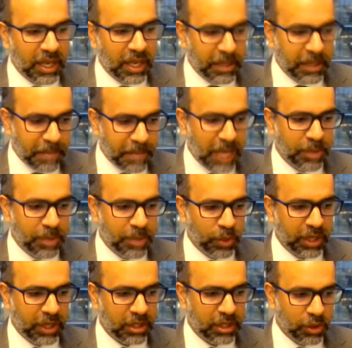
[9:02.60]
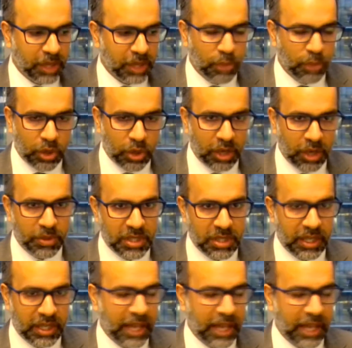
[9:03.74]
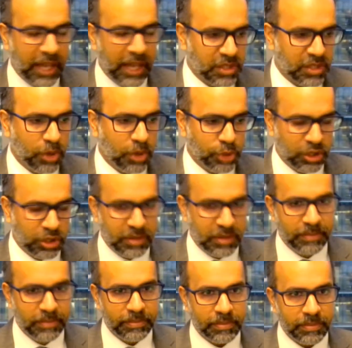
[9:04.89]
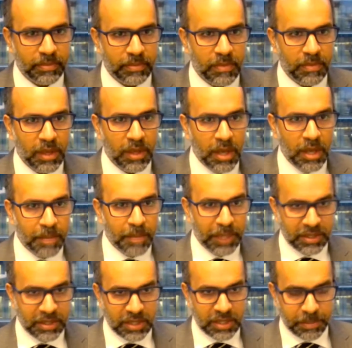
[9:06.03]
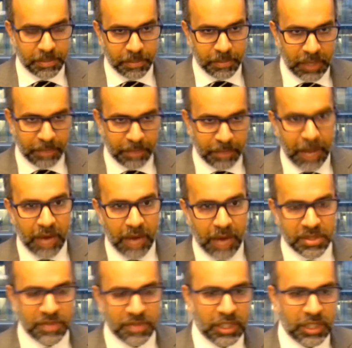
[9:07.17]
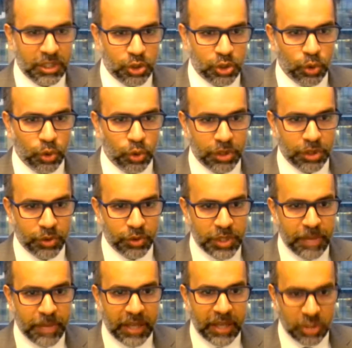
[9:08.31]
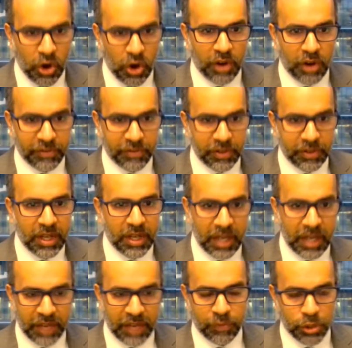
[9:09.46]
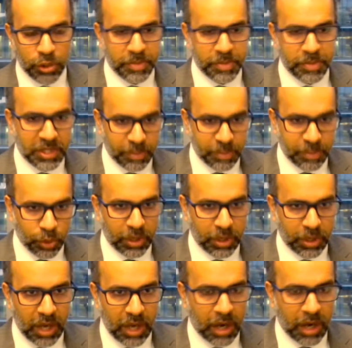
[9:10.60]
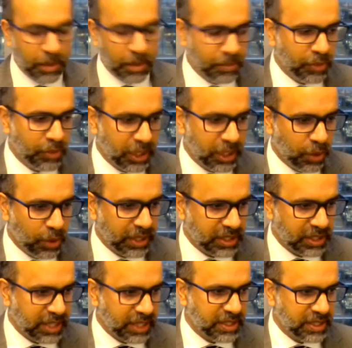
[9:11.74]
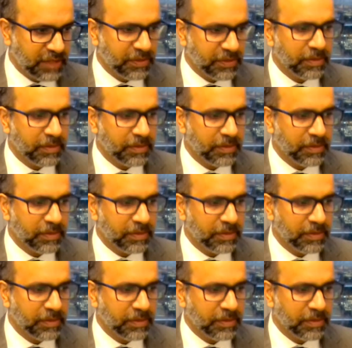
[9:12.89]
it may be worth looking more closely at this option. Because the powers of the English court in respect of enforcement support are really quite extensive.